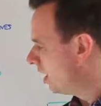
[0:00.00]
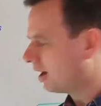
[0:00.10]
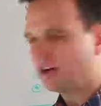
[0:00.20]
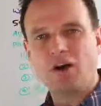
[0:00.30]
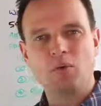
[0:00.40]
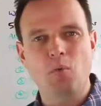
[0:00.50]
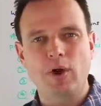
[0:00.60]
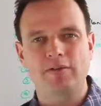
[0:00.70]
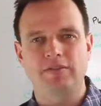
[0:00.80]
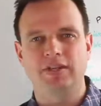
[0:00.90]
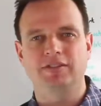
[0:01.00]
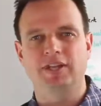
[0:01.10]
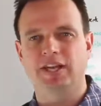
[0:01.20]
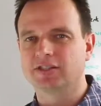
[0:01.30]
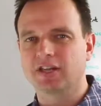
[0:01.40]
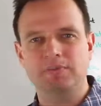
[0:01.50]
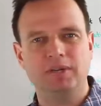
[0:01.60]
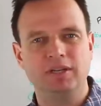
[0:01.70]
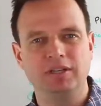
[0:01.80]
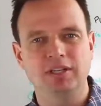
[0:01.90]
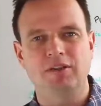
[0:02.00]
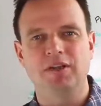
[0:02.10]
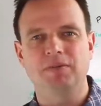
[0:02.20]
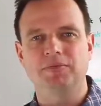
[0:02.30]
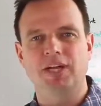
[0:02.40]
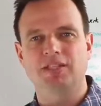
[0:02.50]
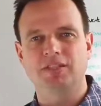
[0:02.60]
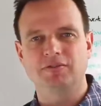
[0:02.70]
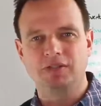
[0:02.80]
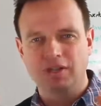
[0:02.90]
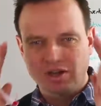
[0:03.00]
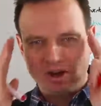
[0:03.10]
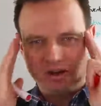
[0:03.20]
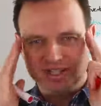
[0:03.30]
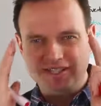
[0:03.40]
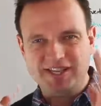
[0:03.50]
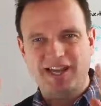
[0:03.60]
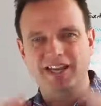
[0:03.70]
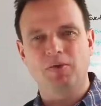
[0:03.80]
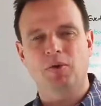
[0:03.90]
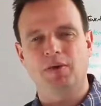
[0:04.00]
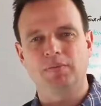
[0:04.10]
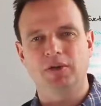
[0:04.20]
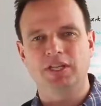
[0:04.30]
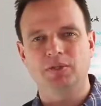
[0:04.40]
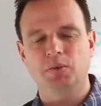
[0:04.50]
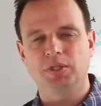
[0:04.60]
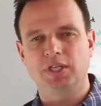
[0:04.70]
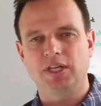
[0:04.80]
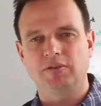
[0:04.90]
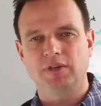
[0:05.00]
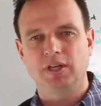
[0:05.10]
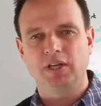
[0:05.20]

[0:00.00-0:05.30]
I can't wait for this day. It's going to be, the objectives are exactly what I'm looking to achieve.